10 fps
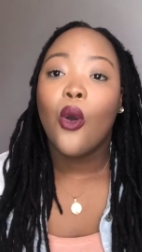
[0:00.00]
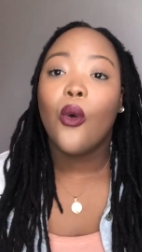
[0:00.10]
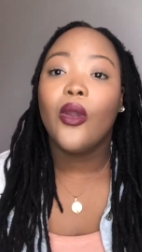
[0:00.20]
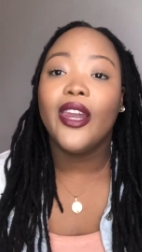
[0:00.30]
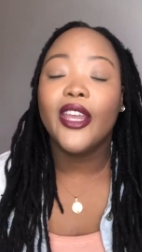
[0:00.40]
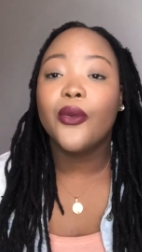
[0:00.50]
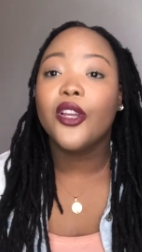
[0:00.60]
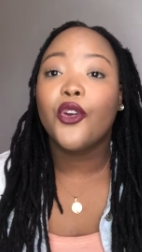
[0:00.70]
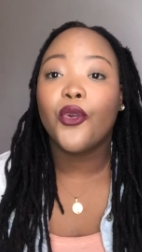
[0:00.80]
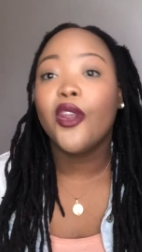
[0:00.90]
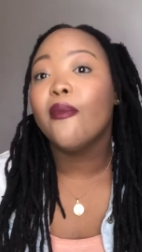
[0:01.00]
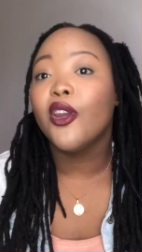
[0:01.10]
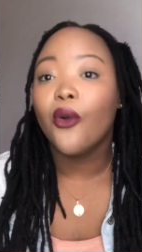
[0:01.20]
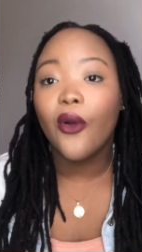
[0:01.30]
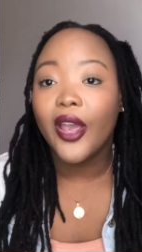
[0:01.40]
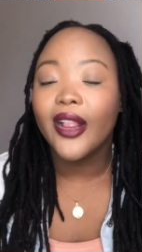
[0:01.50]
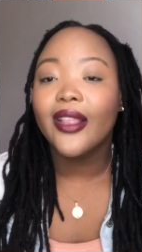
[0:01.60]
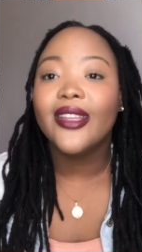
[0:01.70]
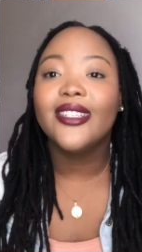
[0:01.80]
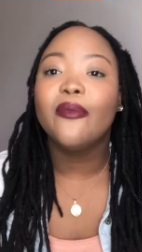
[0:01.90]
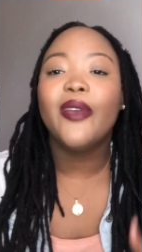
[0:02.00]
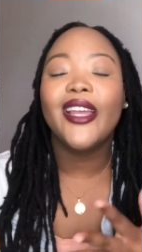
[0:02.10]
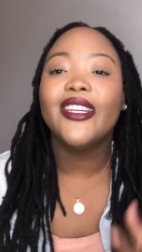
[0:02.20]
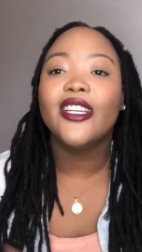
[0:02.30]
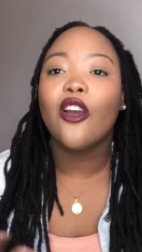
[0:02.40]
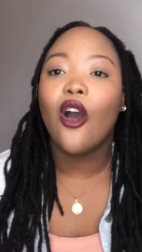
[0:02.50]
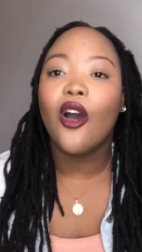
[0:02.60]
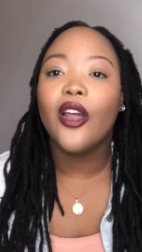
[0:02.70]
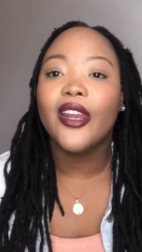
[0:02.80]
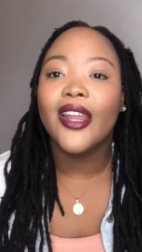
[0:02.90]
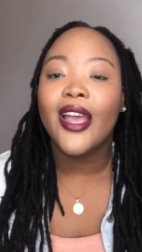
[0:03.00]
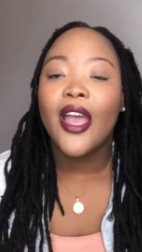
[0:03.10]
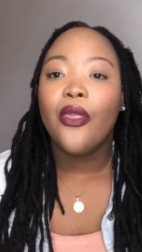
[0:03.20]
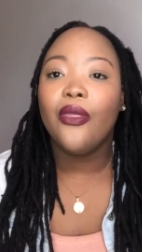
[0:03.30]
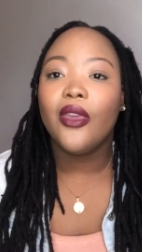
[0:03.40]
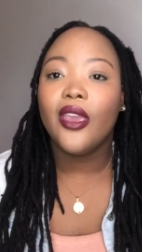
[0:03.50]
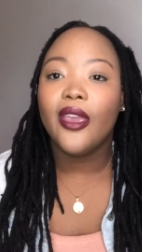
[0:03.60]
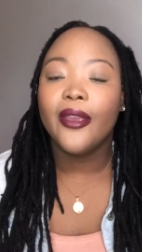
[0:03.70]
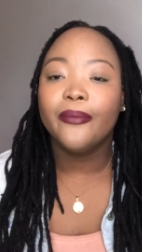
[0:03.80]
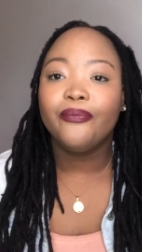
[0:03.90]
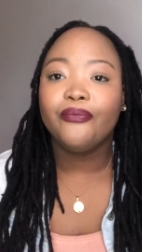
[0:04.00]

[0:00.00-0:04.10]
or liquid, cream, and oil, depending on the